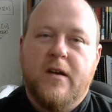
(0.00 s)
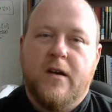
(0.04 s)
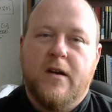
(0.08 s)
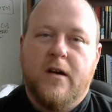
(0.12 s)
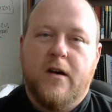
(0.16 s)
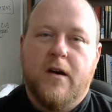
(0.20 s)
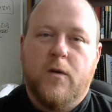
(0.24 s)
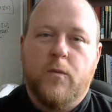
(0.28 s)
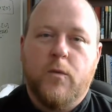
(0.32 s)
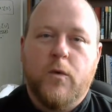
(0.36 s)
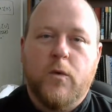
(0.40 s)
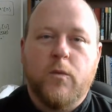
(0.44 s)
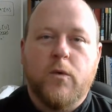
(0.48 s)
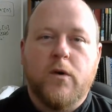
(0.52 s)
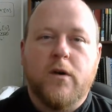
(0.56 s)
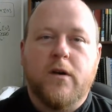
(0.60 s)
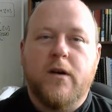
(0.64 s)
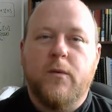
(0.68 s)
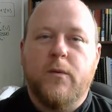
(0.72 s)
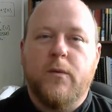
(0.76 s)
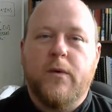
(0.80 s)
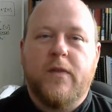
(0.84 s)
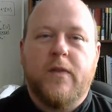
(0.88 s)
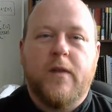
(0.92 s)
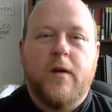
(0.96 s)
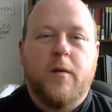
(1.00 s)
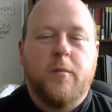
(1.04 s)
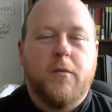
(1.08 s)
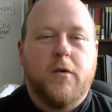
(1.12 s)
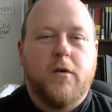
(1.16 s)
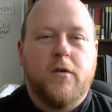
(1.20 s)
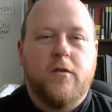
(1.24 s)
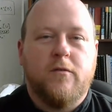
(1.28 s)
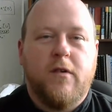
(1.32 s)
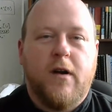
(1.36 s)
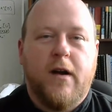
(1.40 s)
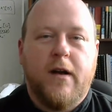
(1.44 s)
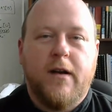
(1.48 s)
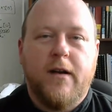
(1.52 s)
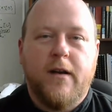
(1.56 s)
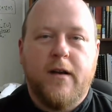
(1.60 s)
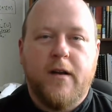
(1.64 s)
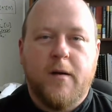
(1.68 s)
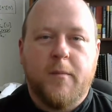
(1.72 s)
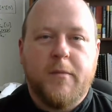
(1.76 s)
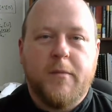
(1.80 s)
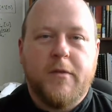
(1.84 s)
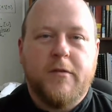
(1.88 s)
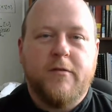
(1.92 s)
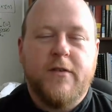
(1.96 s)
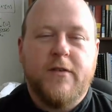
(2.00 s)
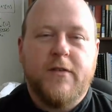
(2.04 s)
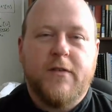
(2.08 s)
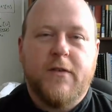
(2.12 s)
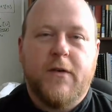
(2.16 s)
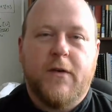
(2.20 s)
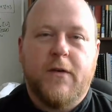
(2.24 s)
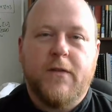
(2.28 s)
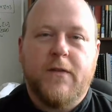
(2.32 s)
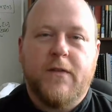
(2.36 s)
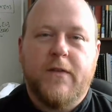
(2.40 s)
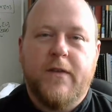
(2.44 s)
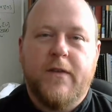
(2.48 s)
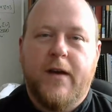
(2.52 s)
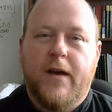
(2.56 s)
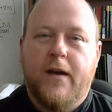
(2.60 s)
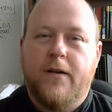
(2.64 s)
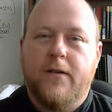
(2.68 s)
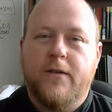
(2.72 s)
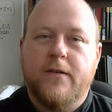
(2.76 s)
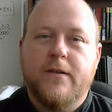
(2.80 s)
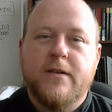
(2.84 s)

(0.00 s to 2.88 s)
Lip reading: We're working with them on writing up the results now.